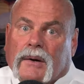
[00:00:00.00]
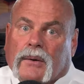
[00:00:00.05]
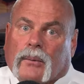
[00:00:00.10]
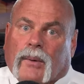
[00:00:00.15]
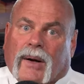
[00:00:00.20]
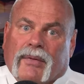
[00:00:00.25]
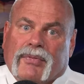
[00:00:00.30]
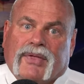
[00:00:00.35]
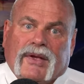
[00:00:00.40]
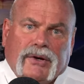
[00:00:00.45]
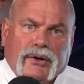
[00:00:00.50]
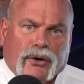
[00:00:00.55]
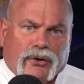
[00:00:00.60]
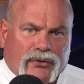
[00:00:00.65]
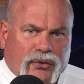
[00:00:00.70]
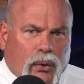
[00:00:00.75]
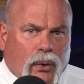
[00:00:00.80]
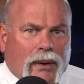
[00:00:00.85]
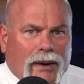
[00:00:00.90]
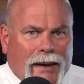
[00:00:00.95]
well, then your
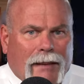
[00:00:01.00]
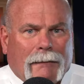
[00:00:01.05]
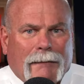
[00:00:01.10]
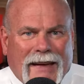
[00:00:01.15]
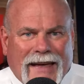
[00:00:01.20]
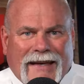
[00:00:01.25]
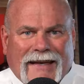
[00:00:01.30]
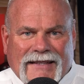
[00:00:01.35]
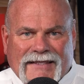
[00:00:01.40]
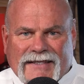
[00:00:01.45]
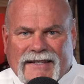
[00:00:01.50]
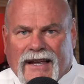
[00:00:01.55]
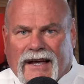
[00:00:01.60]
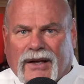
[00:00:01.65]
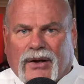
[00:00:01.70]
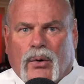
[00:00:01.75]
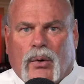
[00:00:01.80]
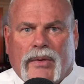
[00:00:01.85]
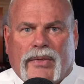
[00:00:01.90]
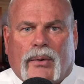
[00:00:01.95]
toilet may get
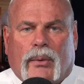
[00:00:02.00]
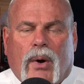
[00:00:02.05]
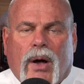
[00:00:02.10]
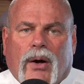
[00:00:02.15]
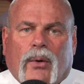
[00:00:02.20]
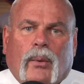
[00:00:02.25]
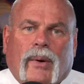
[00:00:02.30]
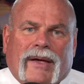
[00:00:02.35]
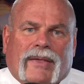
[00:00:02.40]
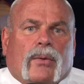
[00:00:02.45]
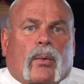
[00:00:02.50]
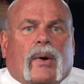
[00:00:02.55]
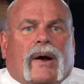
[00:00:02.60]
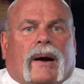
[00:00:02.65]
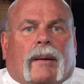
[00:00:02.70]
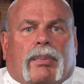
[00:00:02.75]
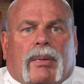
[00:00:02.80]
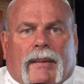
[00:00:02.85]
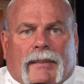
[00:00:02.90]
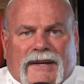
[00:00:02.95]
stuck going the wrong way. And the way
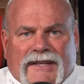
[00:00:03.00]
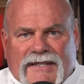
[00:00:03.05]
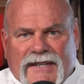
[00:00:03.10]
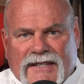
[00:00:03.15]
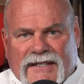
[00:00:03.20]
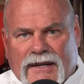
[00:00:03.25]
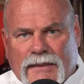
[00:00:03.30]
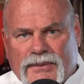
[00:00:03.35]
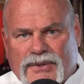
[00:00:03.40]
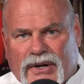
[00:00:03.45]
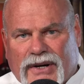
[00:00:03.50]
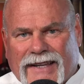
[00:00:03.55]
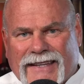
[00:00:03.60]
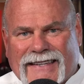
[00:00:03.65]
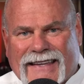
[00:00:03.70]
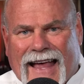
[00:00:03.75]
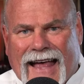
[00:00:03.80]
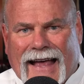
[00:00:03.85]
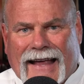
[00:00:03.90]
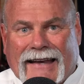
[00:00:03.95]
our plumbing systems are
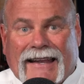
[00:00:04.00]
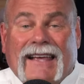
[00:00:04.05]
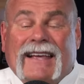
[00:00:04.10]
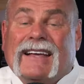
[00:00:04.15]
designed,